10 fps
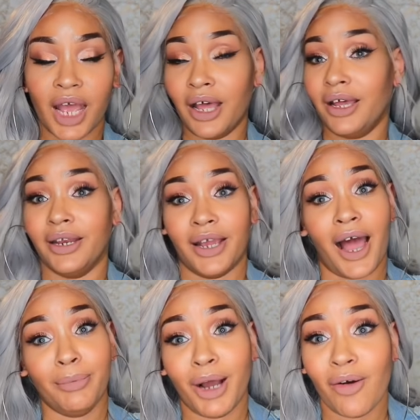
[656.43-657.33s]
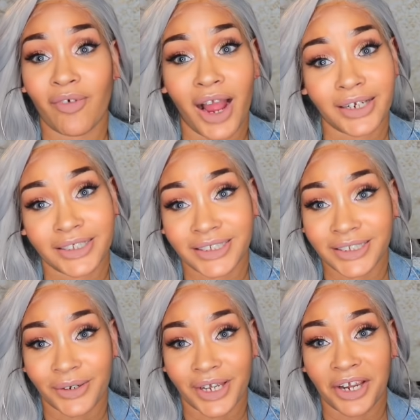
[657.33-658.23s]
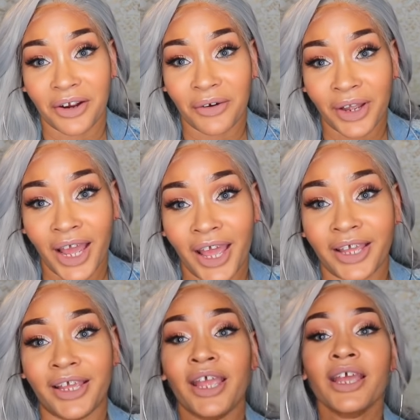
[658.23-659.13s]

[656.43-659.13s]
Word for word: honey, I'm going to rock this silky hair, okay?